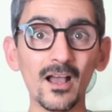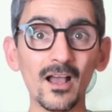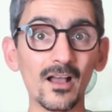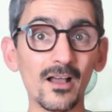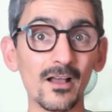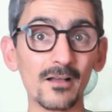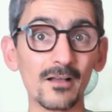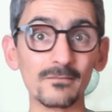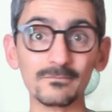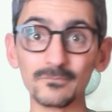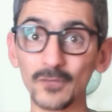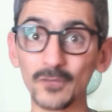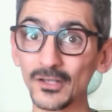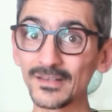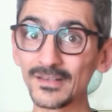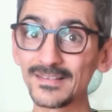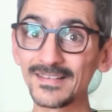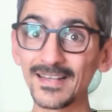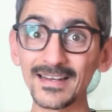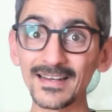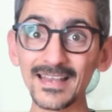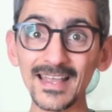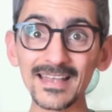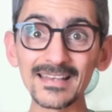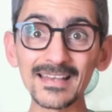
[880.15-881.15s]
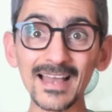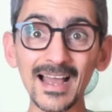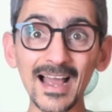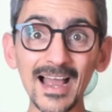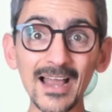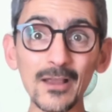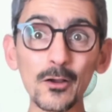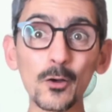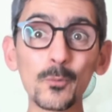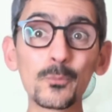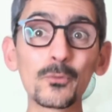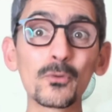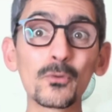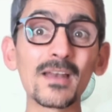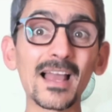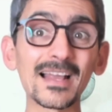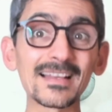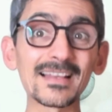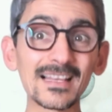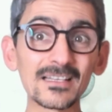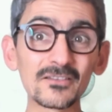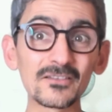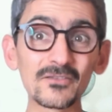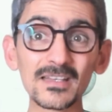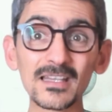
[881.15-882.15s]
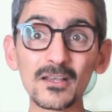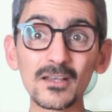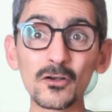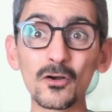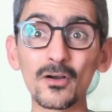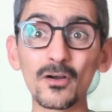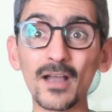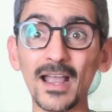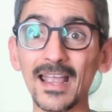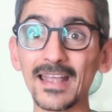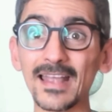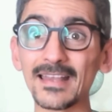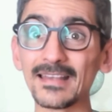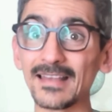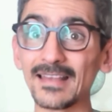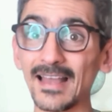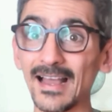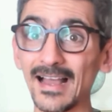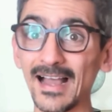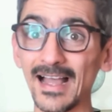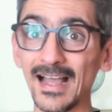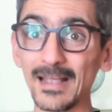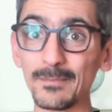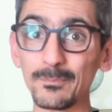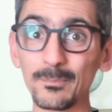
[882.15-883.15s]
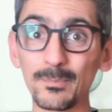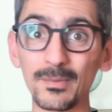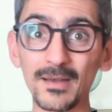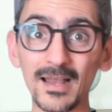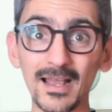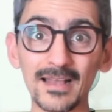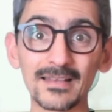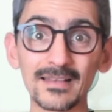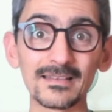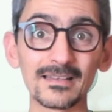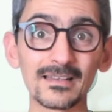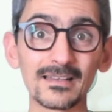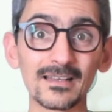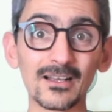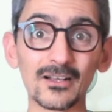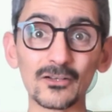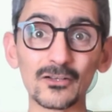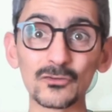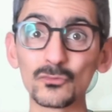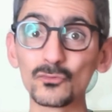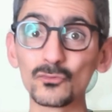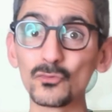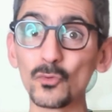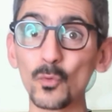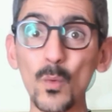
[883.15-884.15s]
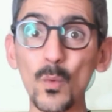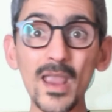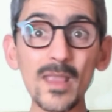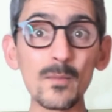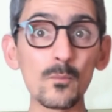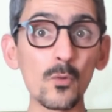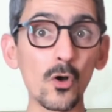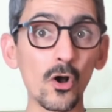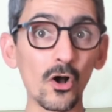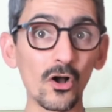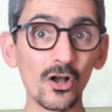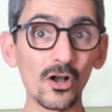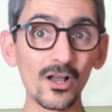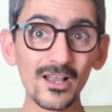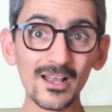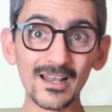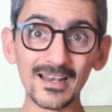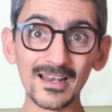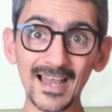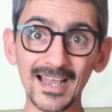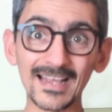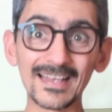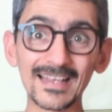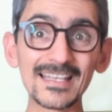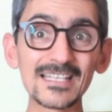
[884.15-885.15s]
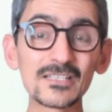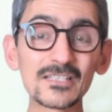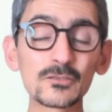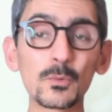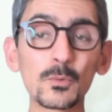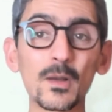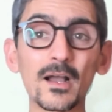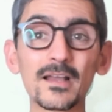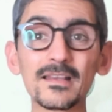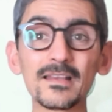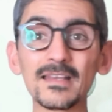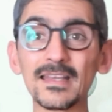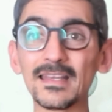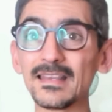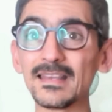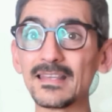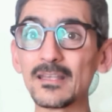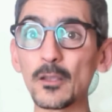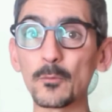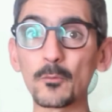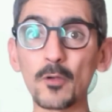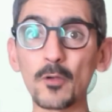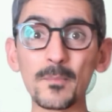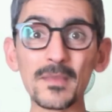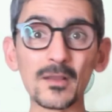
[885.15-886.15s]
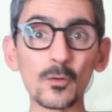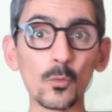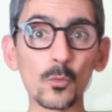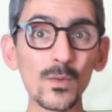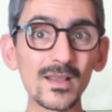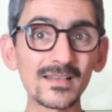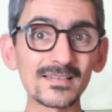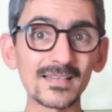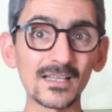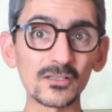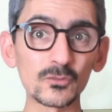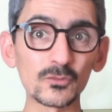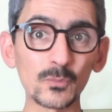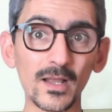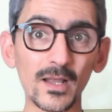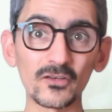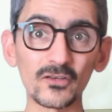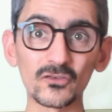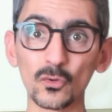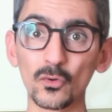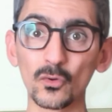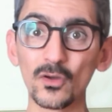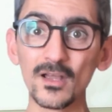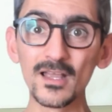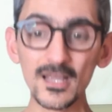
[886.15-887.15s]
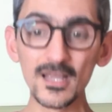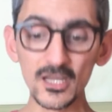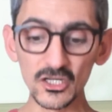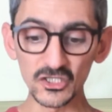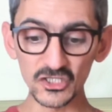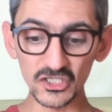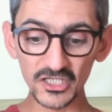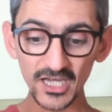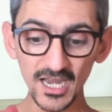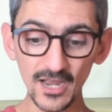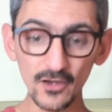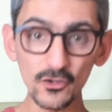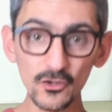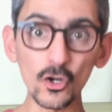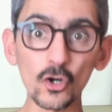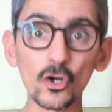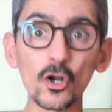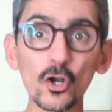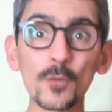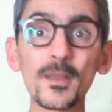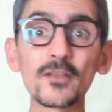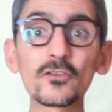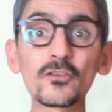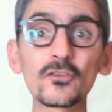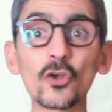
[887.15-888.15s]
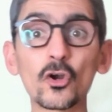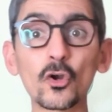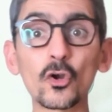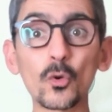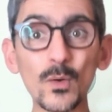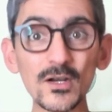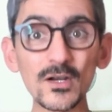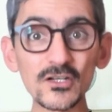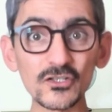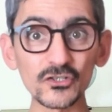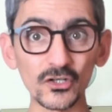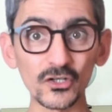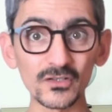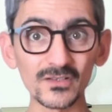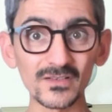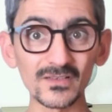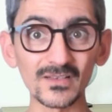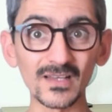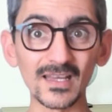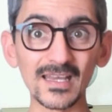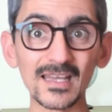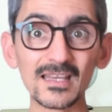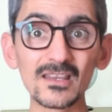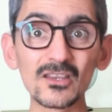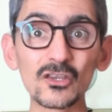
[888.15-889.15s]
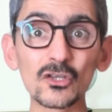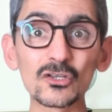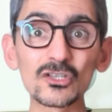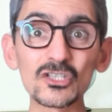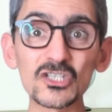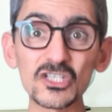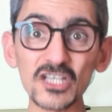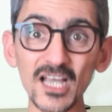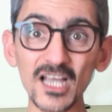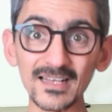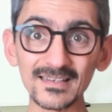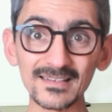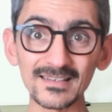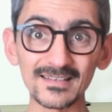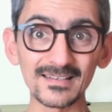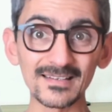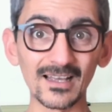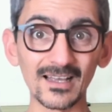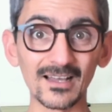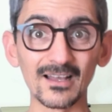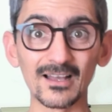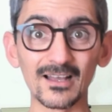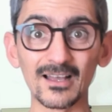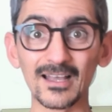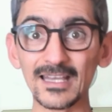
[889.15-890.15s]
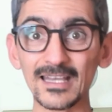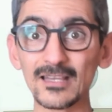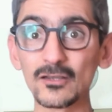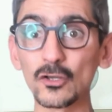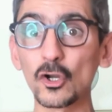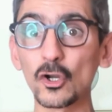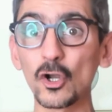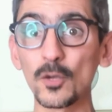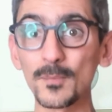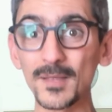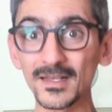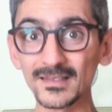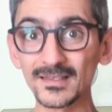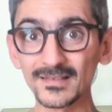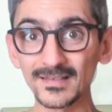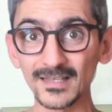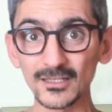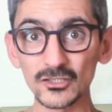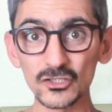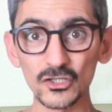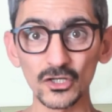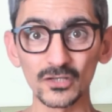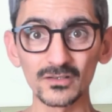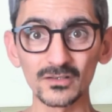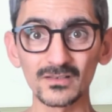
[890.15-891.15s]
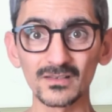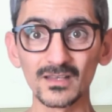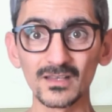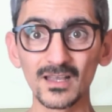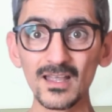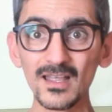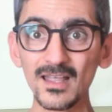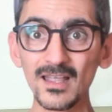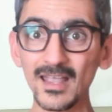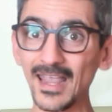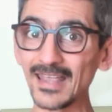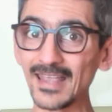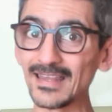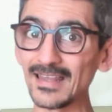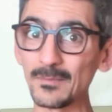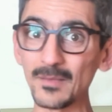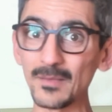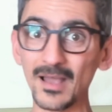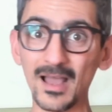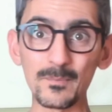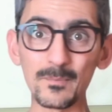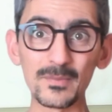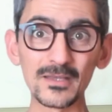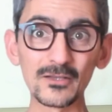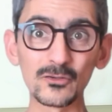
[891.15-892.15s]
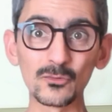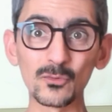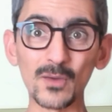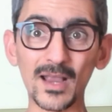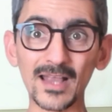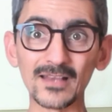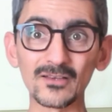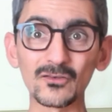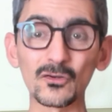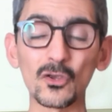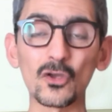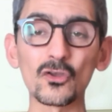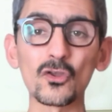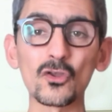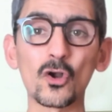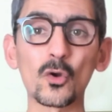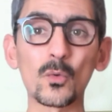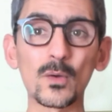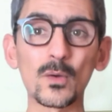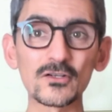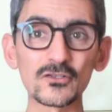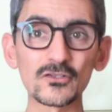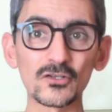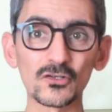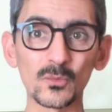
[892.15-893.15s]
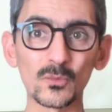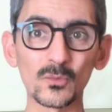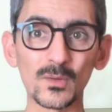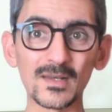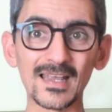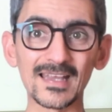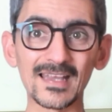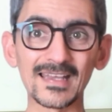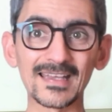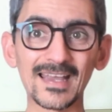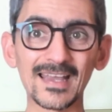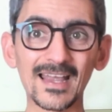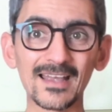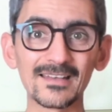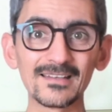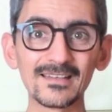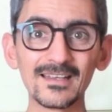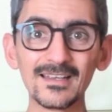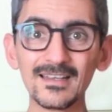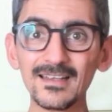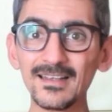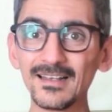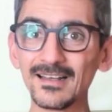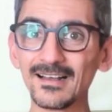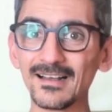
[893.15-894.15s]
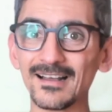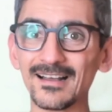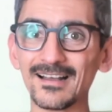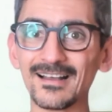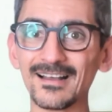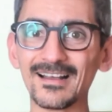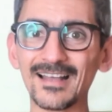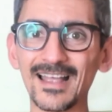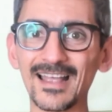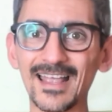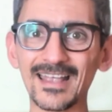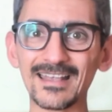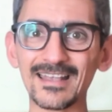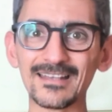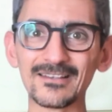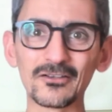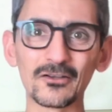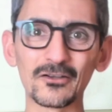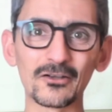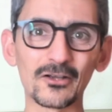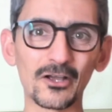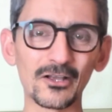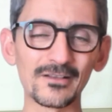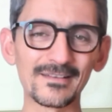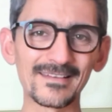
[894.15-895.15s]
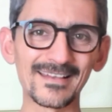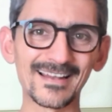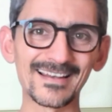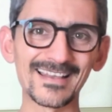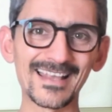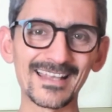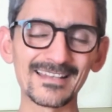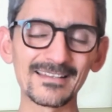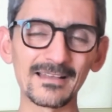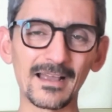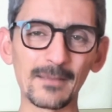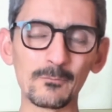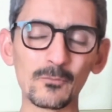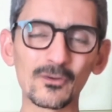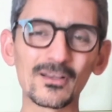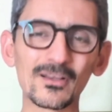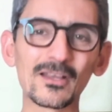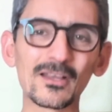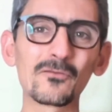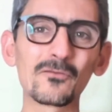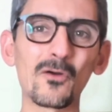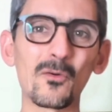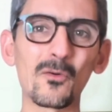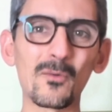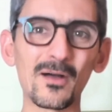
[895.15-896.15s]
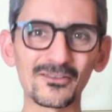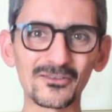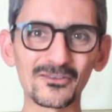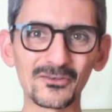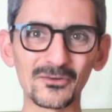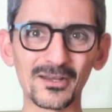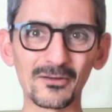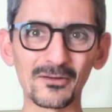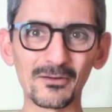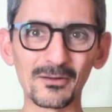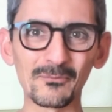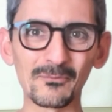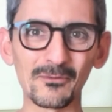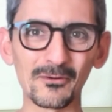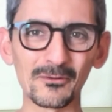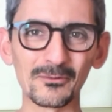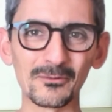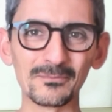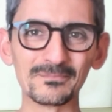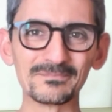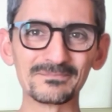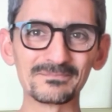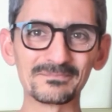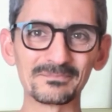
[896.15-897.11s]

Um, until then, I hope you like that video and I plan uh, to do way more like this one in the upcoming weeks as well. So share your comment, your questions in the chat, uh, in the comment sections, and I'm happy to answer your question when I can. Uh, and uh, until then, I'm looking forward to hearing from you.